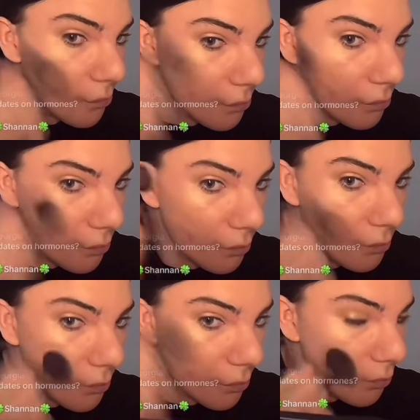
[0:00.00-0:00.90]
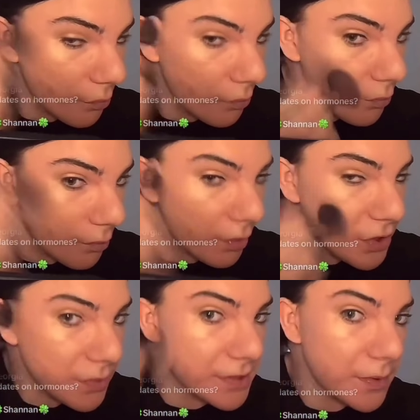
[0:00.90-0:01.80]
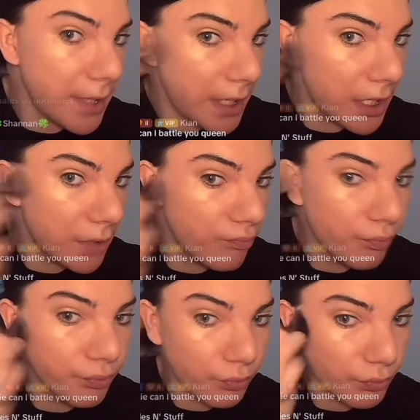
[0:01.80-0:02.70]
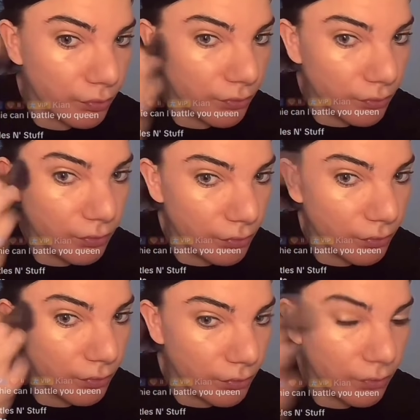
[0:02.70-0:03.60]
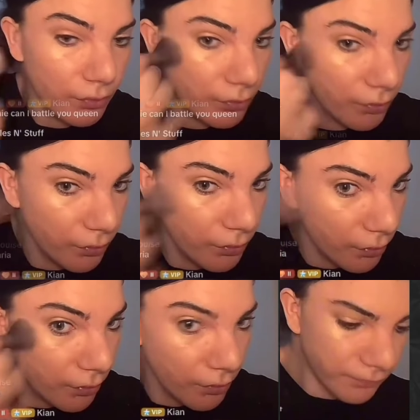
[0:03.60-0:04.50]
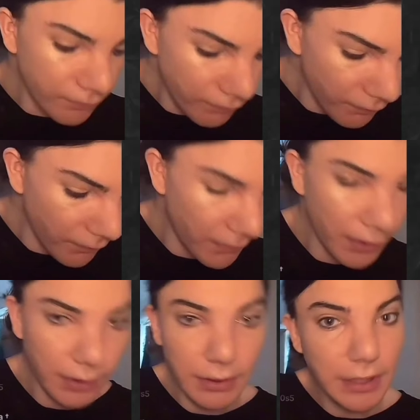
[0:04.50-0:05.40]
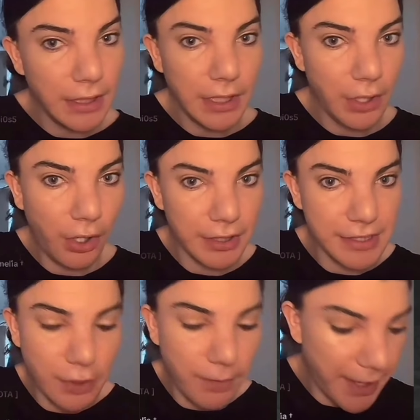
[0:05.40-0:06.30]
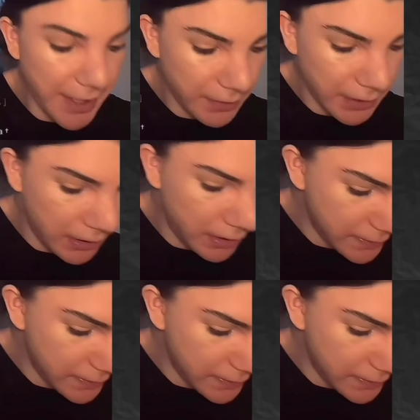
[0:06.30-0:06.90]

and it was great. Maybe it was great for a couple of months, a year or two or three or four or five, and then things